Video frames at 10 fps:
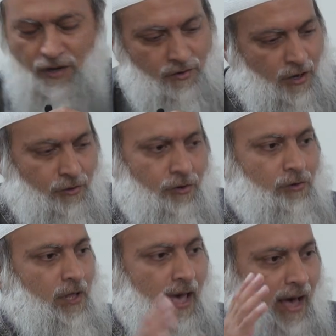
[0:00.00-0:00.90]
I'll go
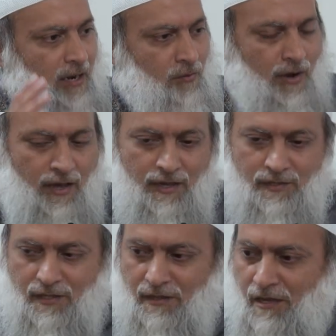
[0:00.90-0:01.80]
through the
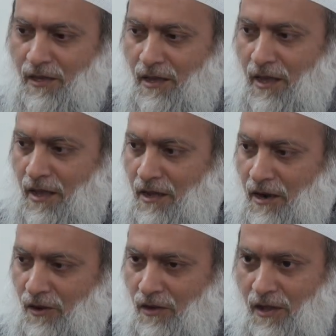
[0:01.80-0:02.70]
alleyways and
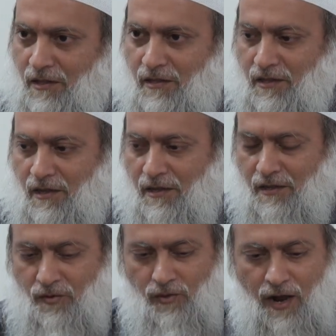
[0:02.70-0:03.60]
you know, the,
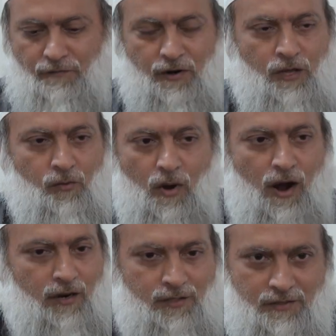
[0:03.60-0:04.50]
wherever he
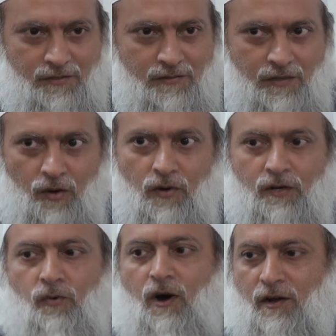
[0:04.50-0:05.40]
walked, I
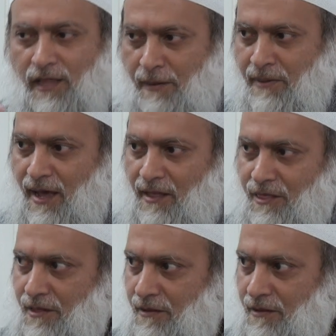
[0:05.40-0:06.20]
want to walk that path.